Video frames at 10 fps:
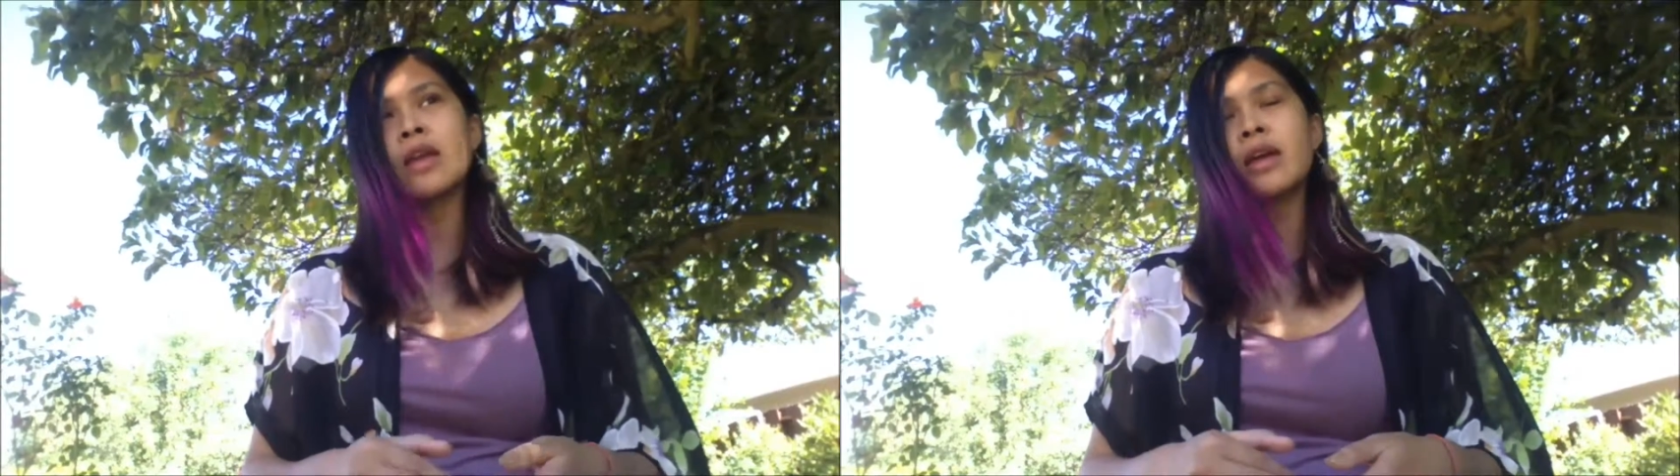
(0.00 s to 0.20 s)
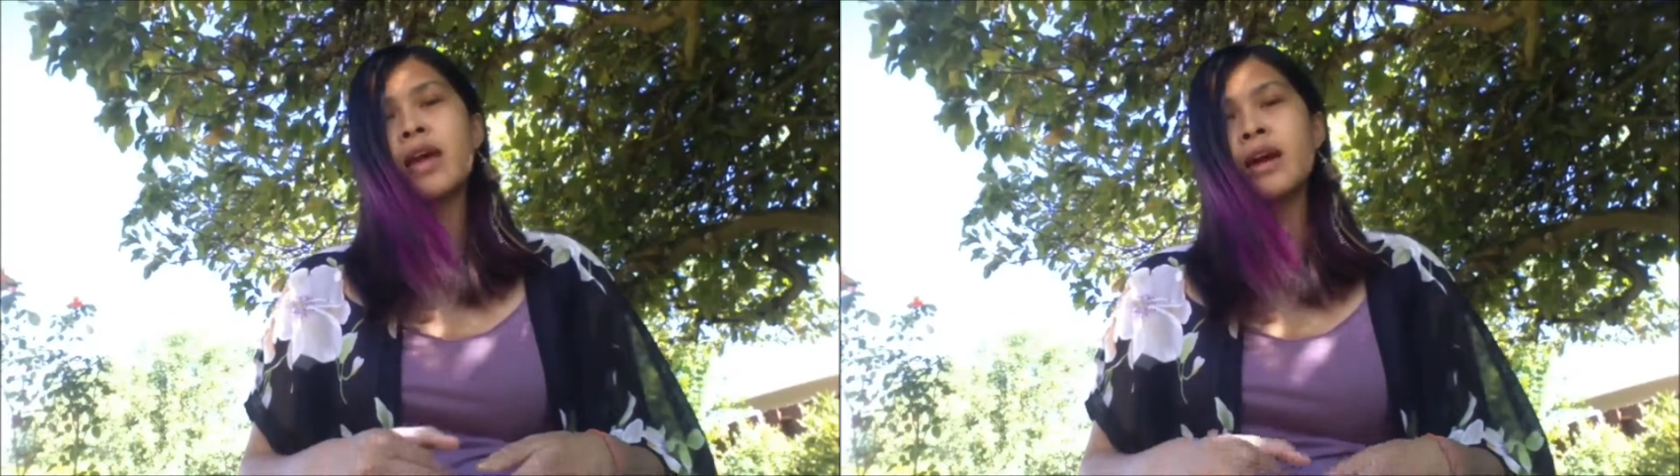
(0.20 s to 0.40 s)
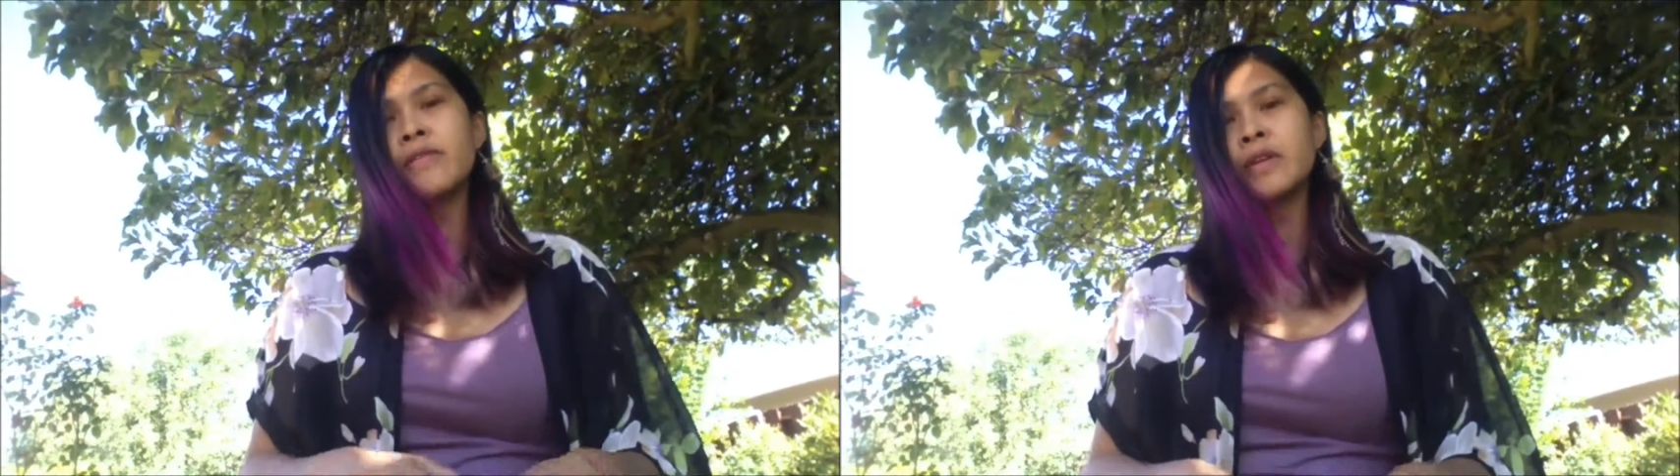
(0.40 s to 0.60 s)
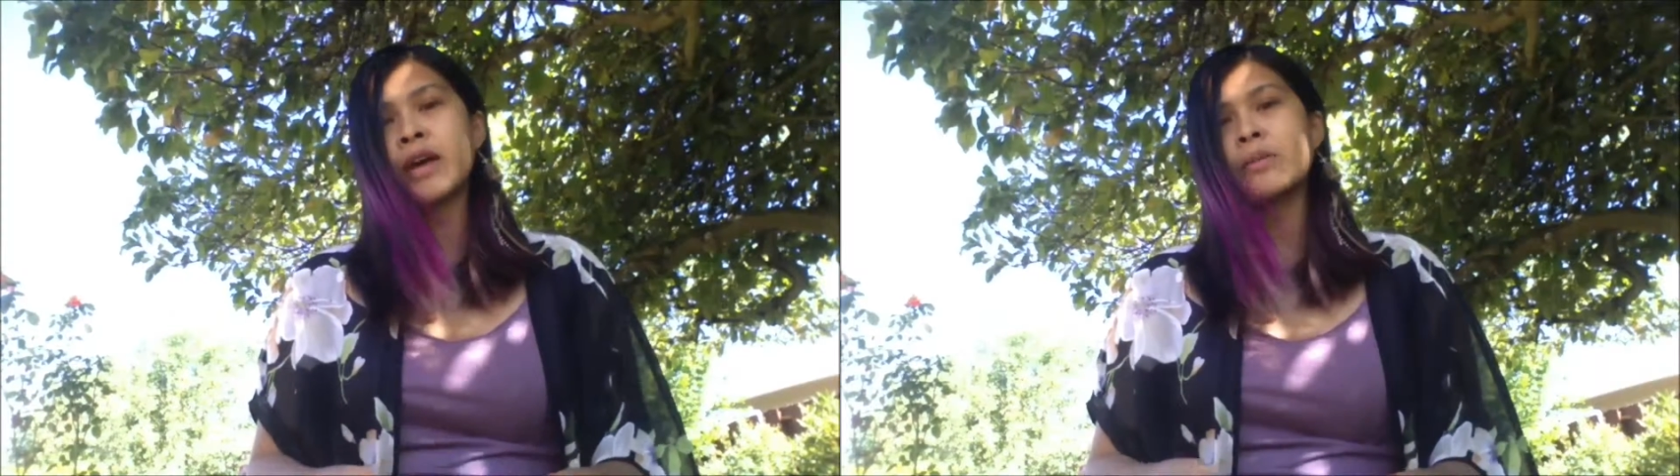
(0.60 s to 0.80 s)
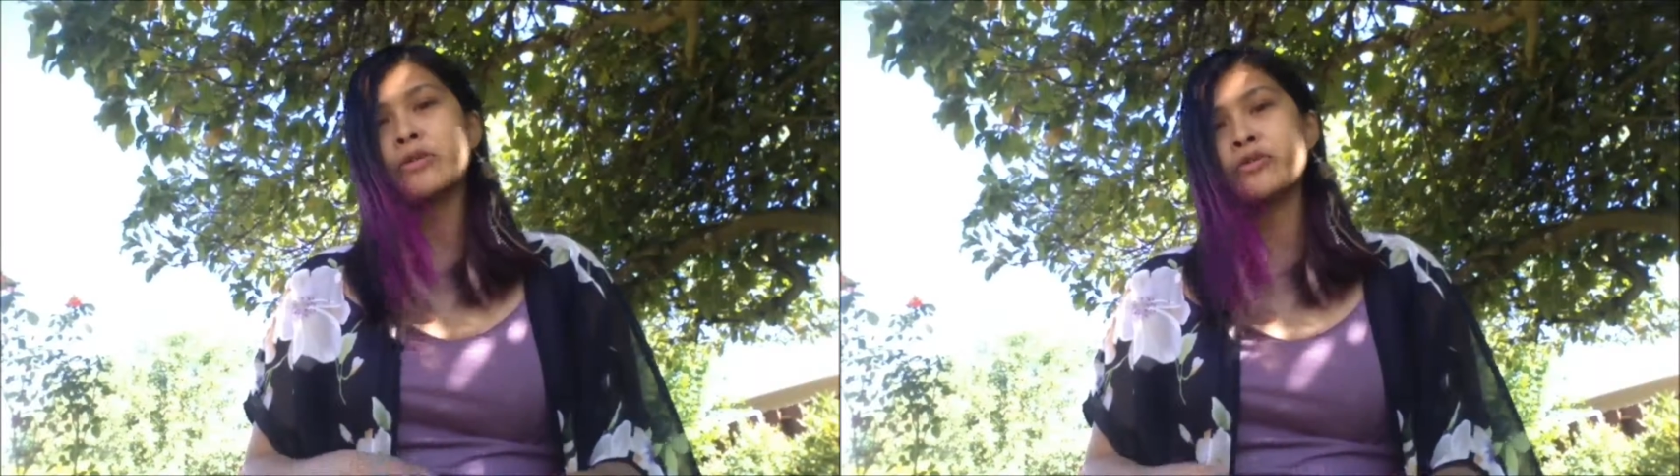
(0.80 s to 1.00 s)
and having
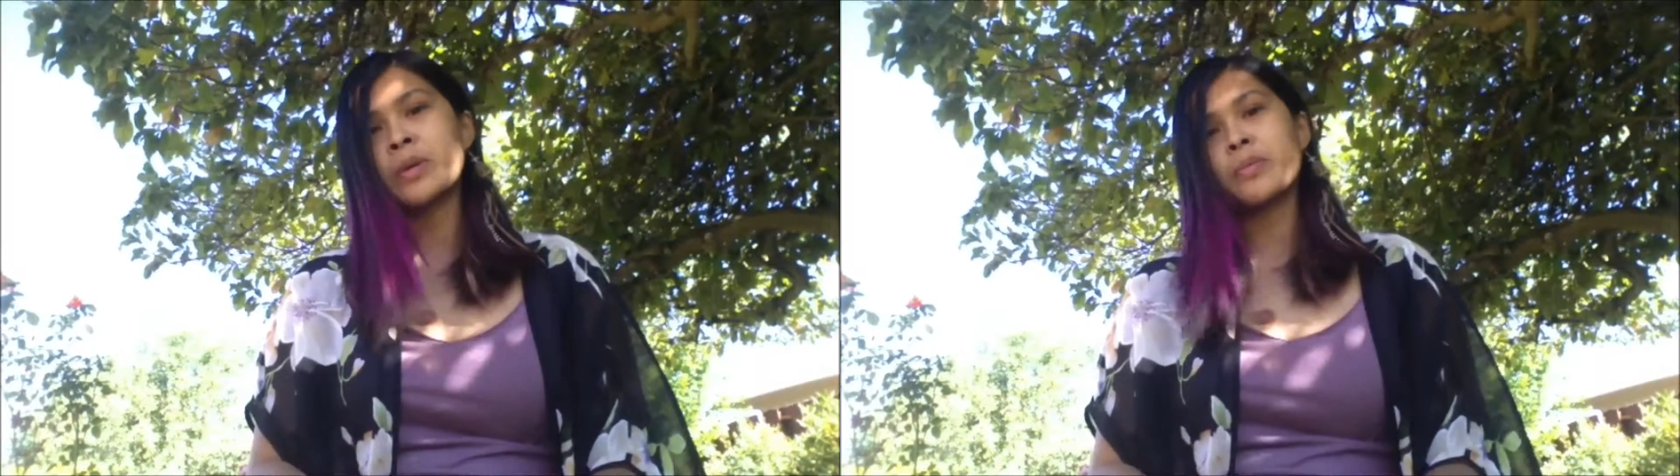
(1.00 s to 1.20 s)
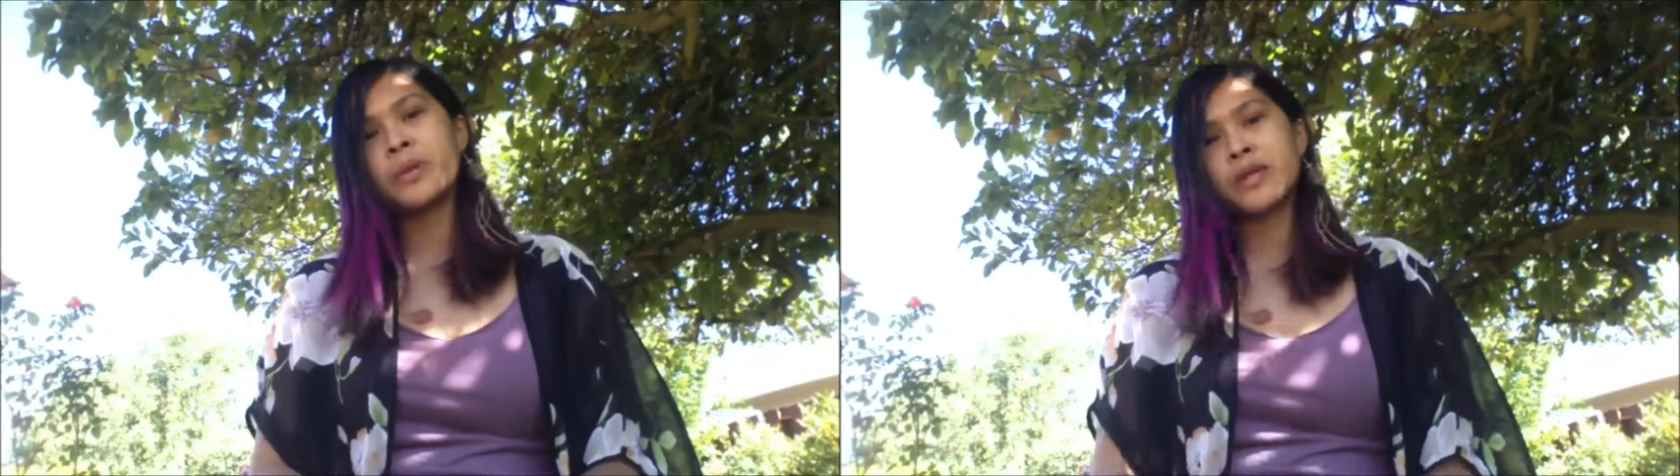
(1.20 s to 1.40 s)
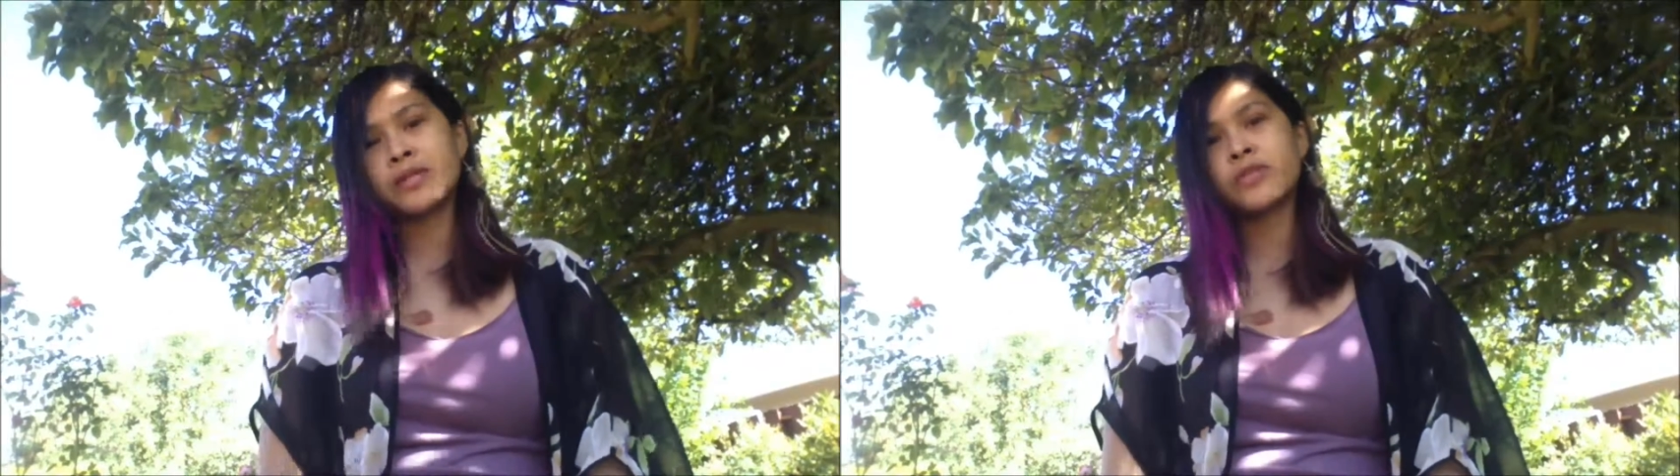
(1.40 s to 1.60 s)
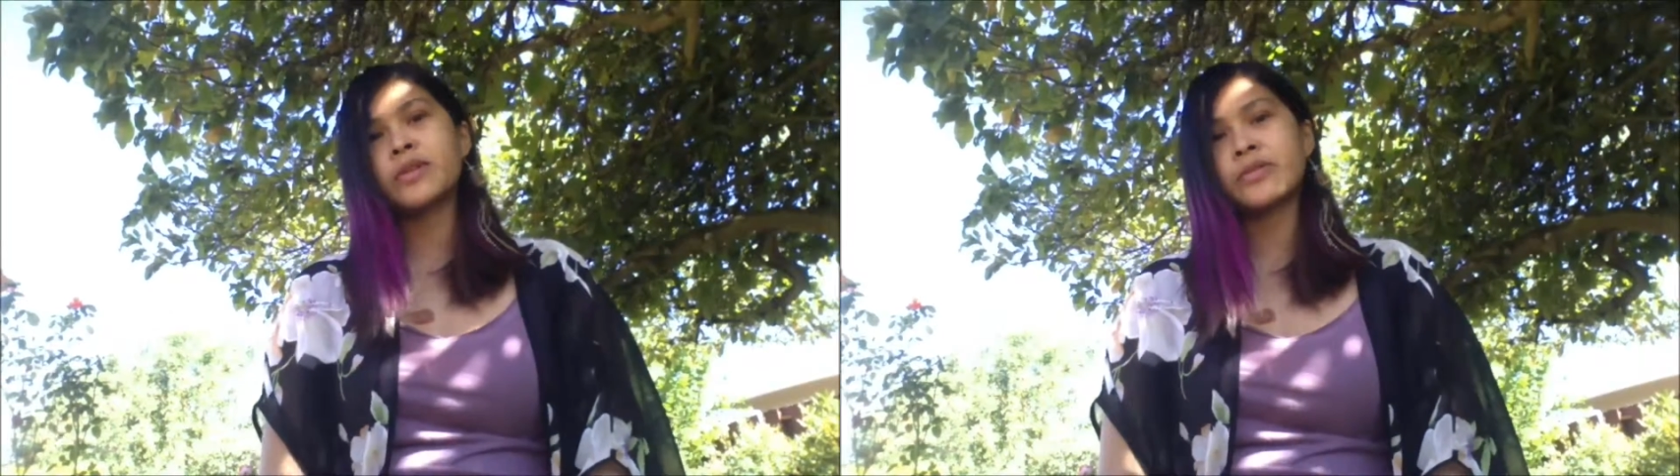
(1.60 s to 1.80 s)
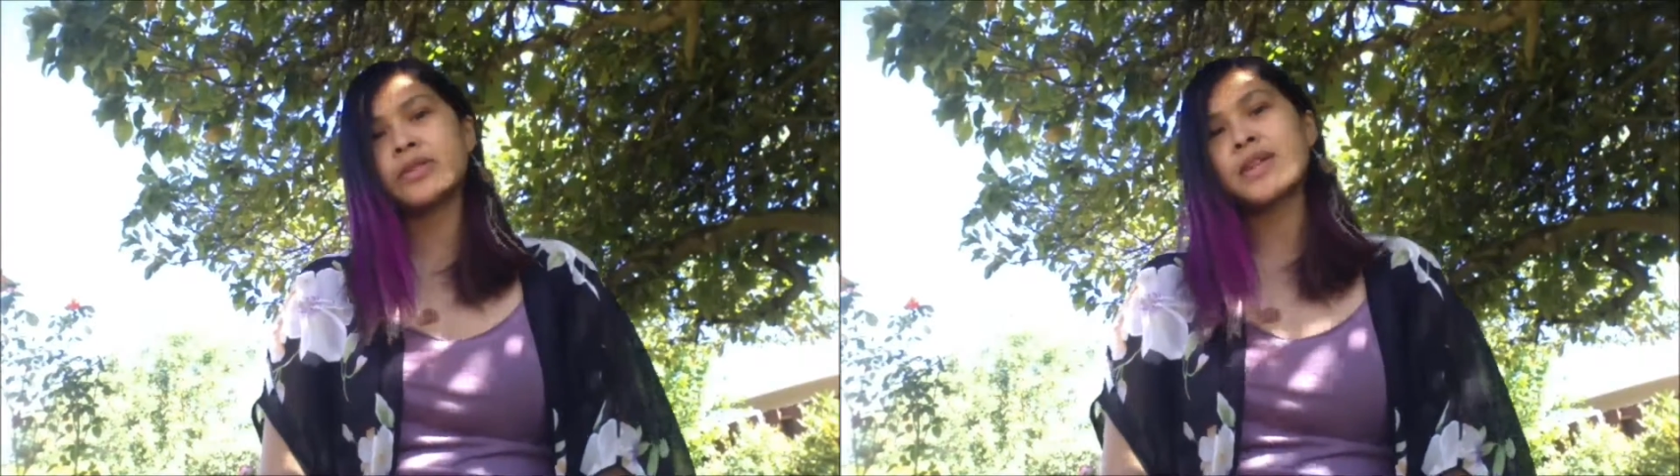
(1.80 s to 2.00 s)
that movement piece
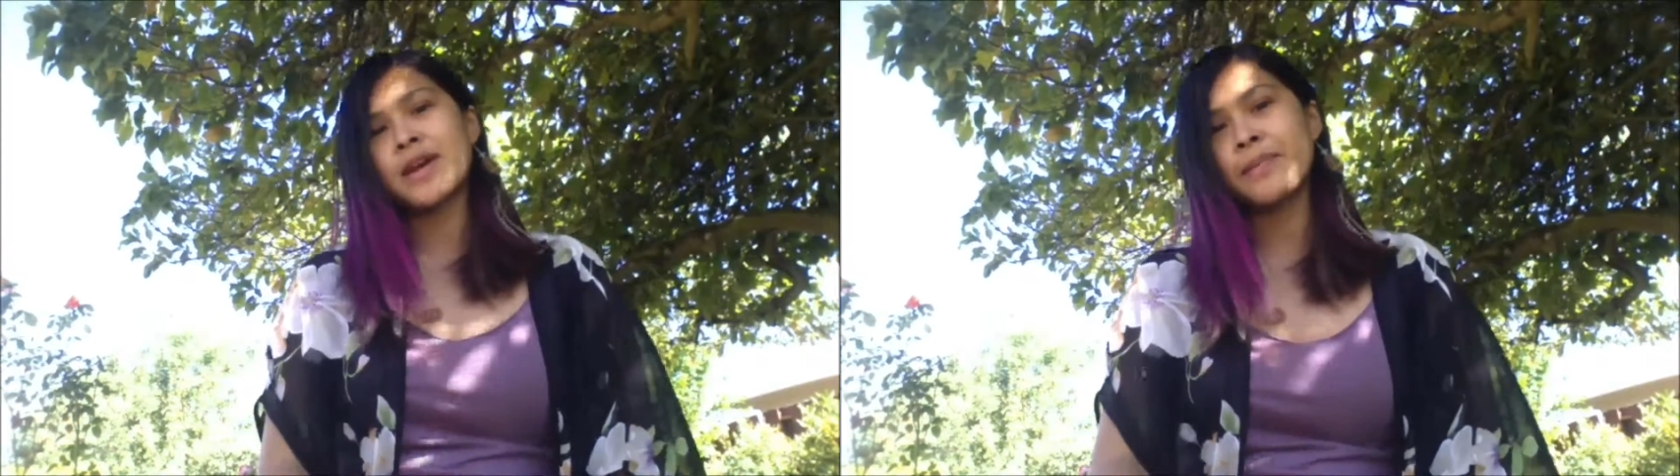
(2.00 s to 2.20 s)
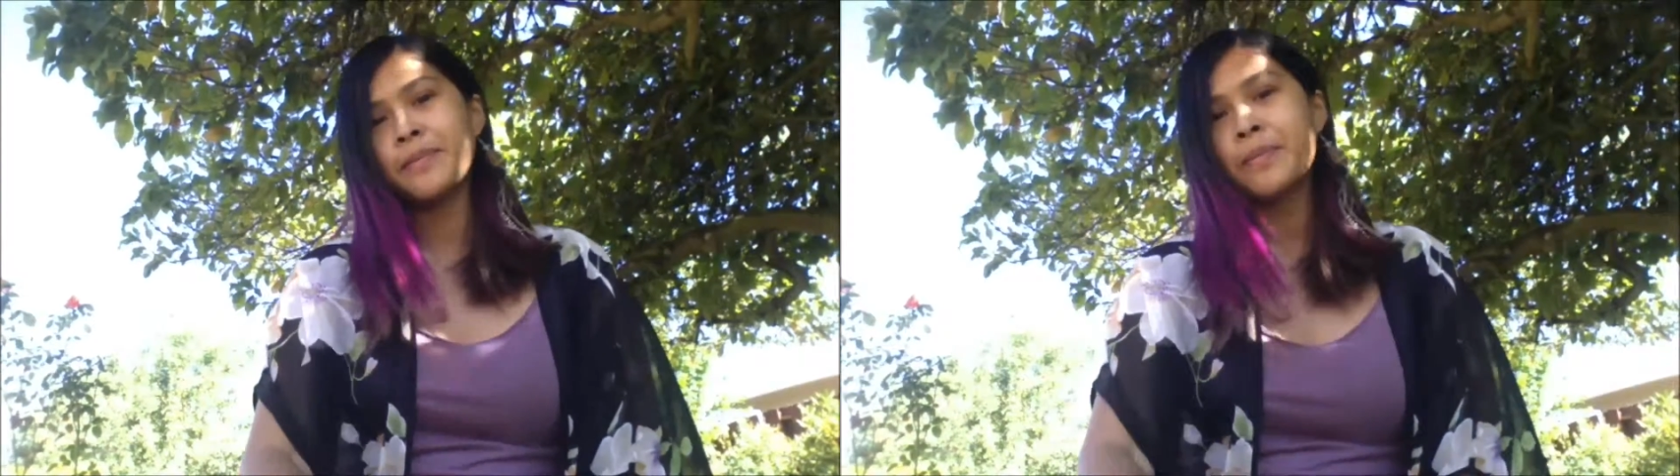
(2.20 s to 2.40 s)
throughout the day.